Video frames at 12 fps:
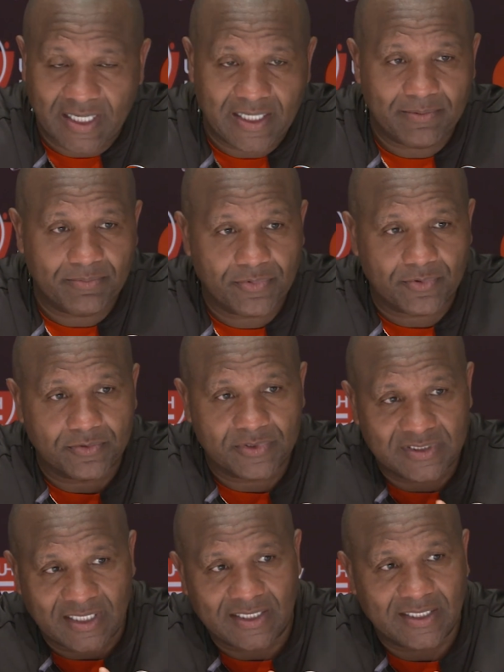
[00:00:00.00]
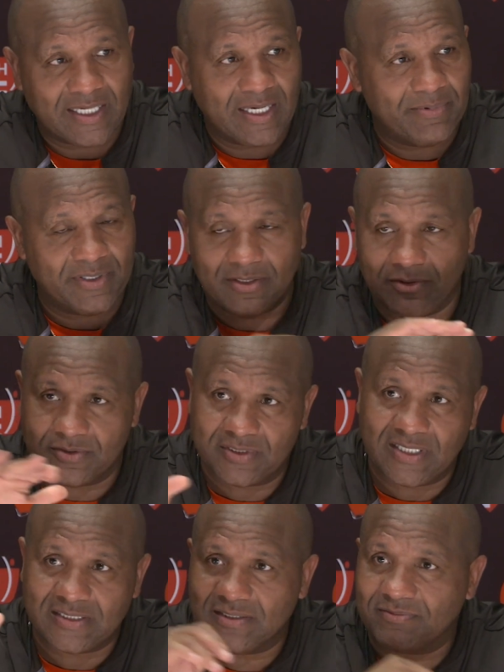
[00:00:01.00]
game through the second game, and then those
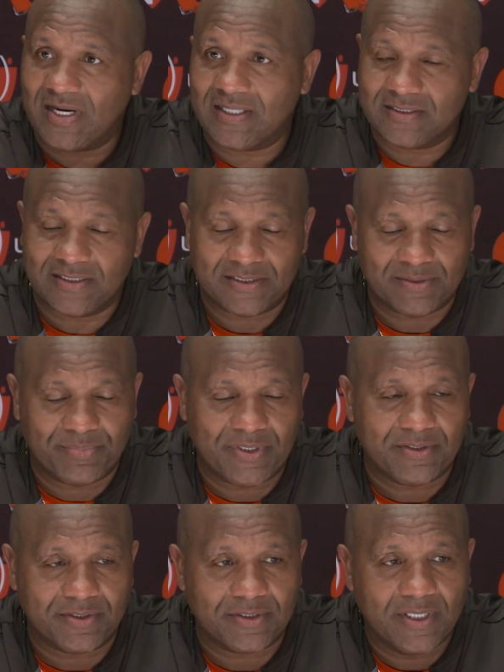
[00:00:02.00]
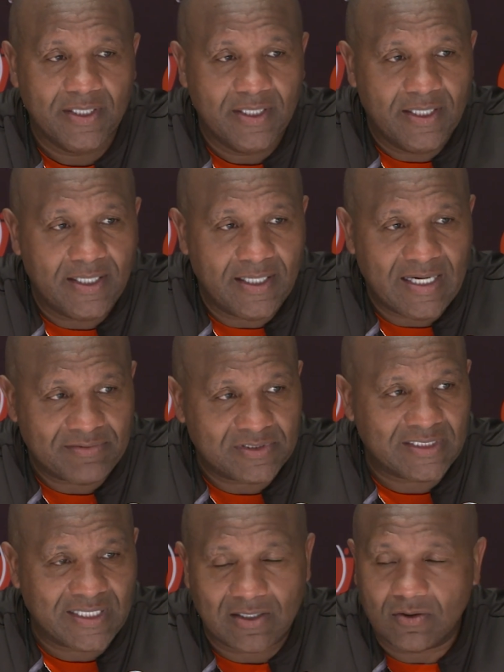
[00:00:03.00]
things have kind of disappeared.
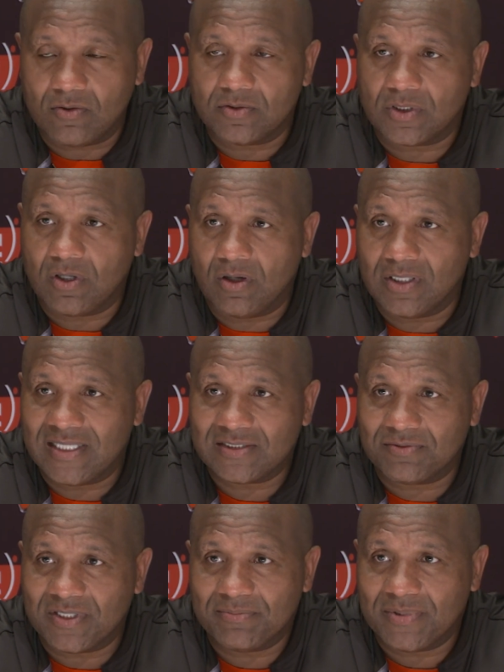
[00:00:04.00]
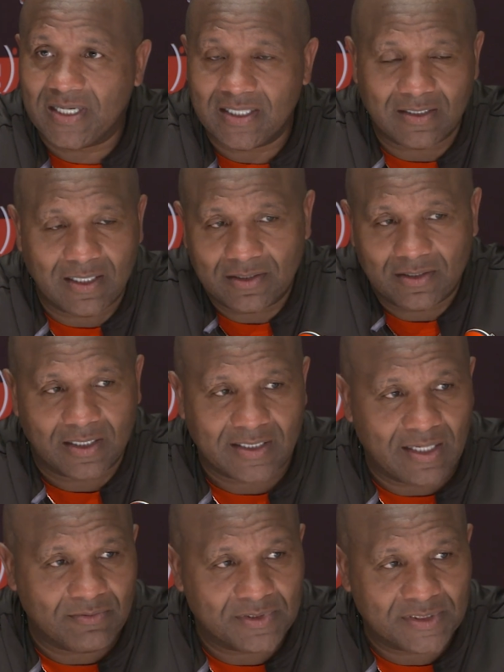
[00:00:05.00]
Obviously got a holding call last week, but I thought
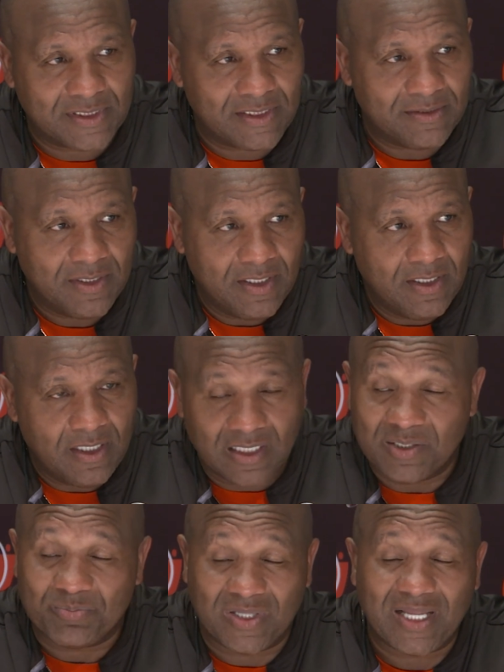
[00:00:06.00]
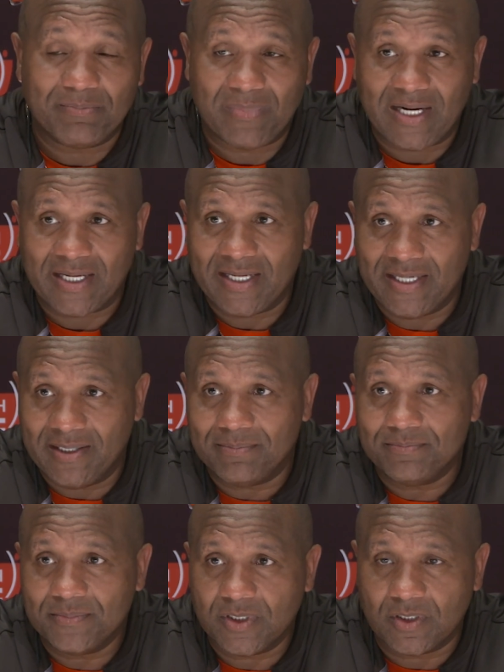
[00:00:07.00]
that was a good play by
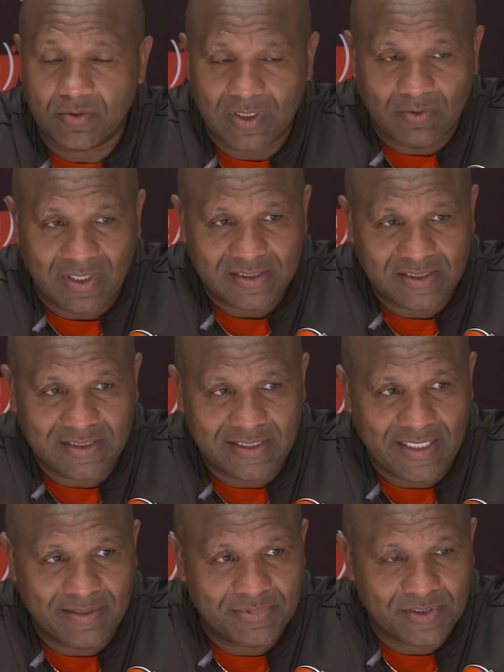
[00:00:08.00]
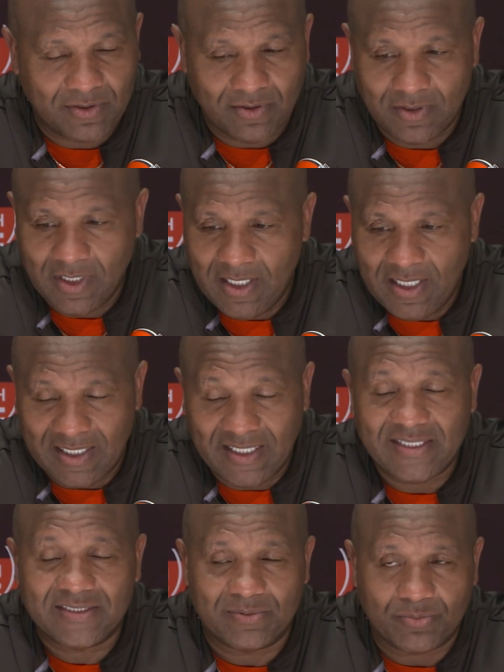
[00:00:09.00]
him, you know, when I watched the tape. So I
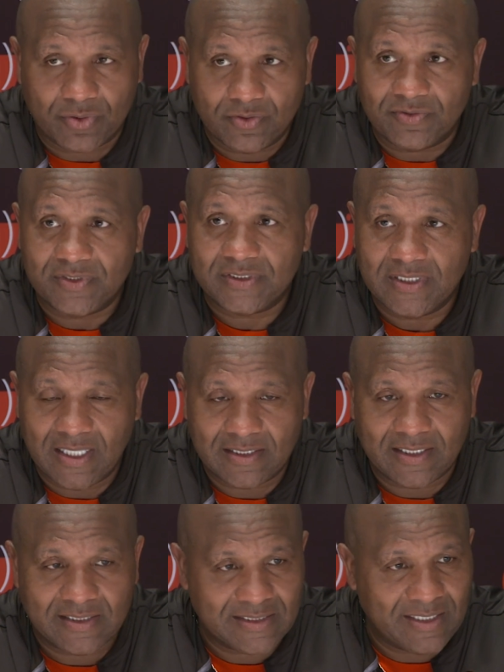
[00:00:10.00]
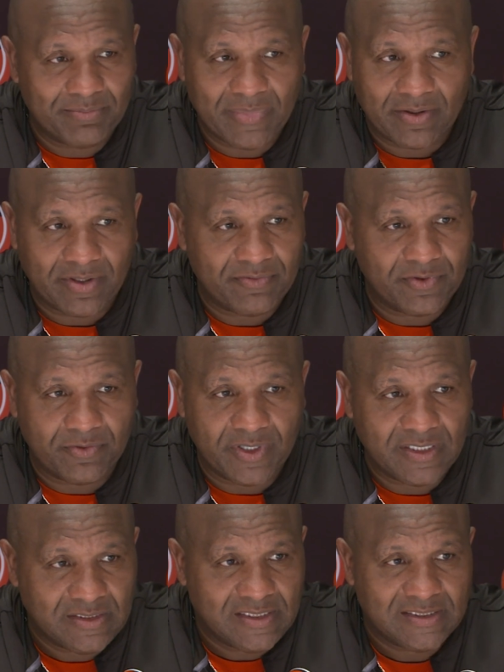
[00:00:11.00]
think he's improving. I think he's getting better every
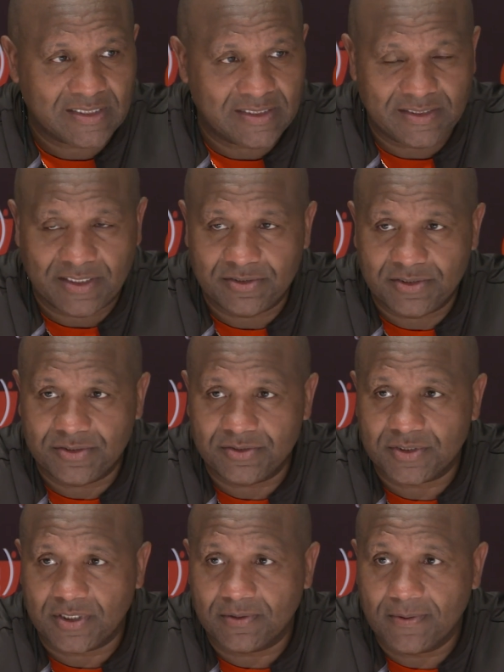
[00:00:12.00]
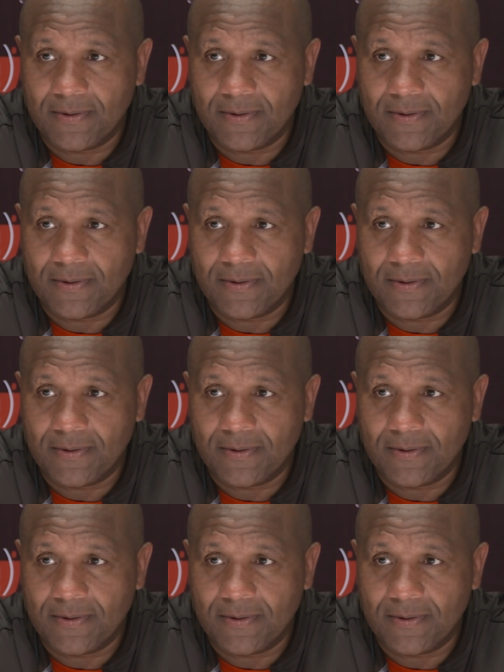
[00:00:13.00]
week, and he's continuing to do so.